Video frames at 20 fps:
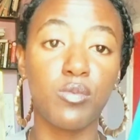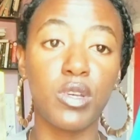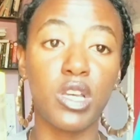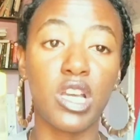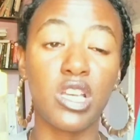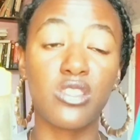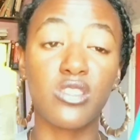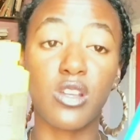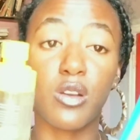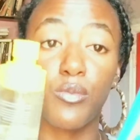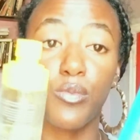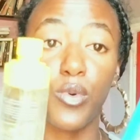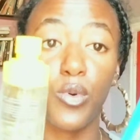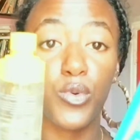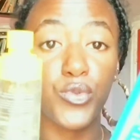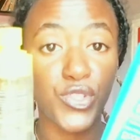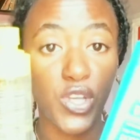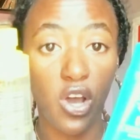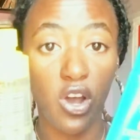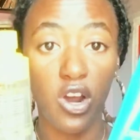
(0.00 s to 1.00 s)
because they
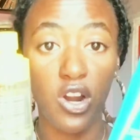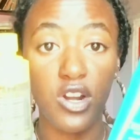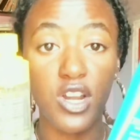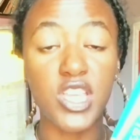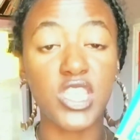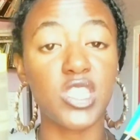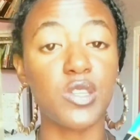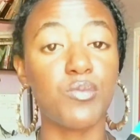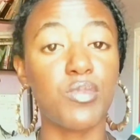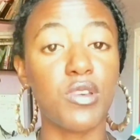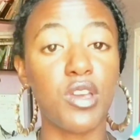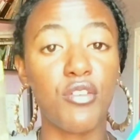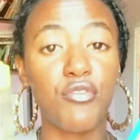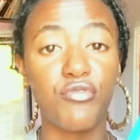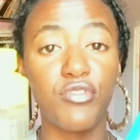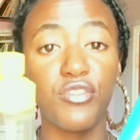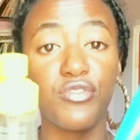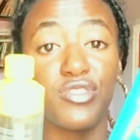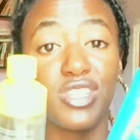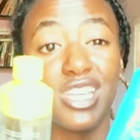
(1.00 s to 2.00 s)
both are SPF
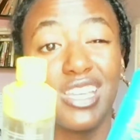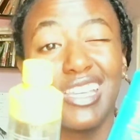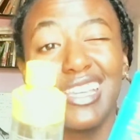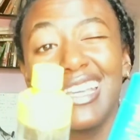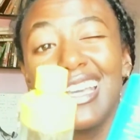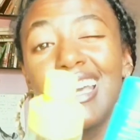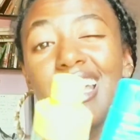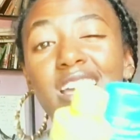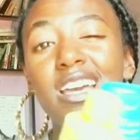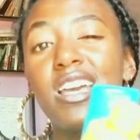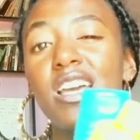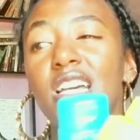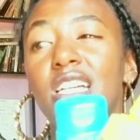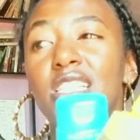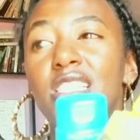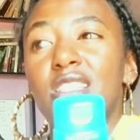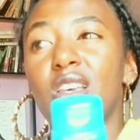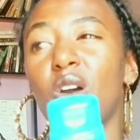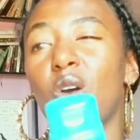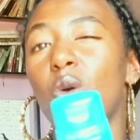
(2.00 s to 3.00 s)
50.
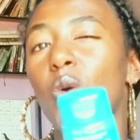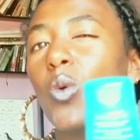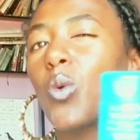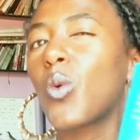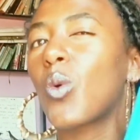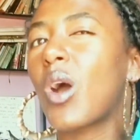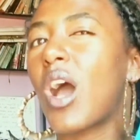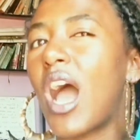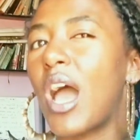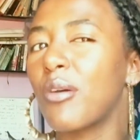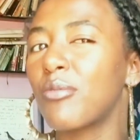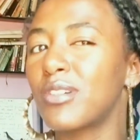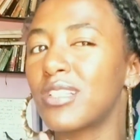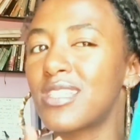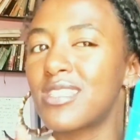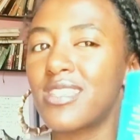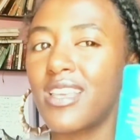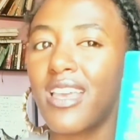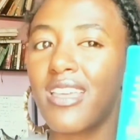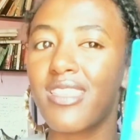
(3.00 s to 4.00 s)
So I would
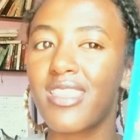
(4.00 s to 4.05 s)
say